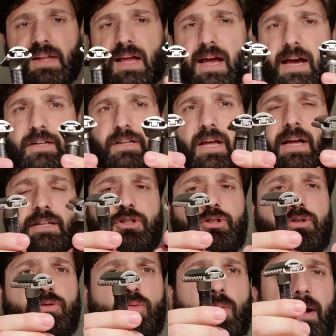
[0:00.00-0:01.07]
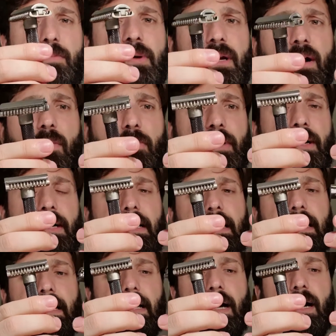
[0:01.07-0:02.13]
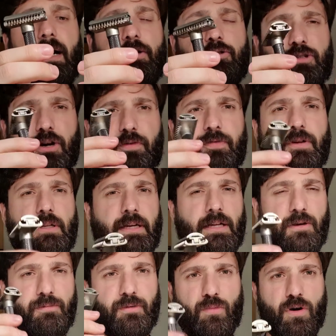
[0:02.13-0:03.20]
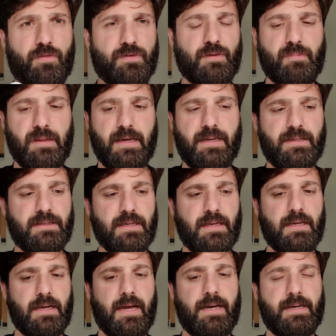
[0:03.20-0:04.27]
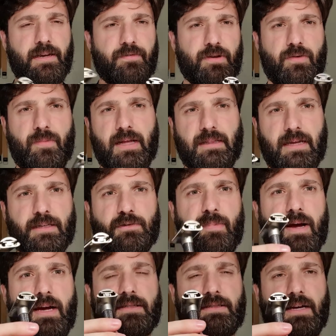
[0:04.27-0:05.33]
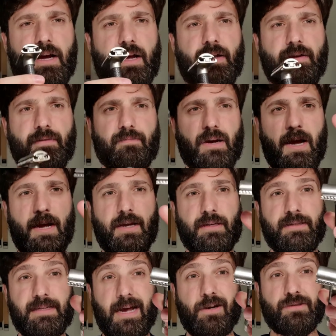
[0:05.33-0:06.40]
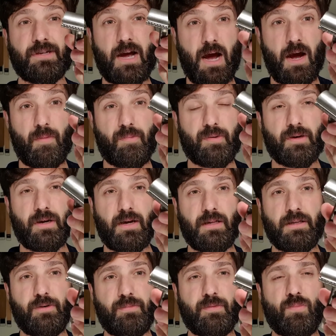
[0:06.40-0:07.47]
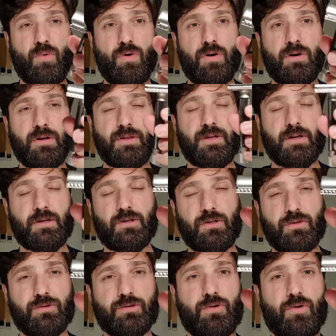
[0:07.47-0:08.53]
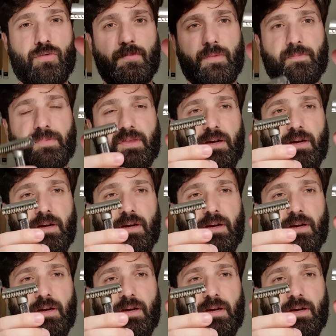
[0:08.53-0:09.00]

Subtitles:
And as you ramp it up, you start feeling a little bit more of the blade. And even in my last pass, I dialed up a little bit more the close comb.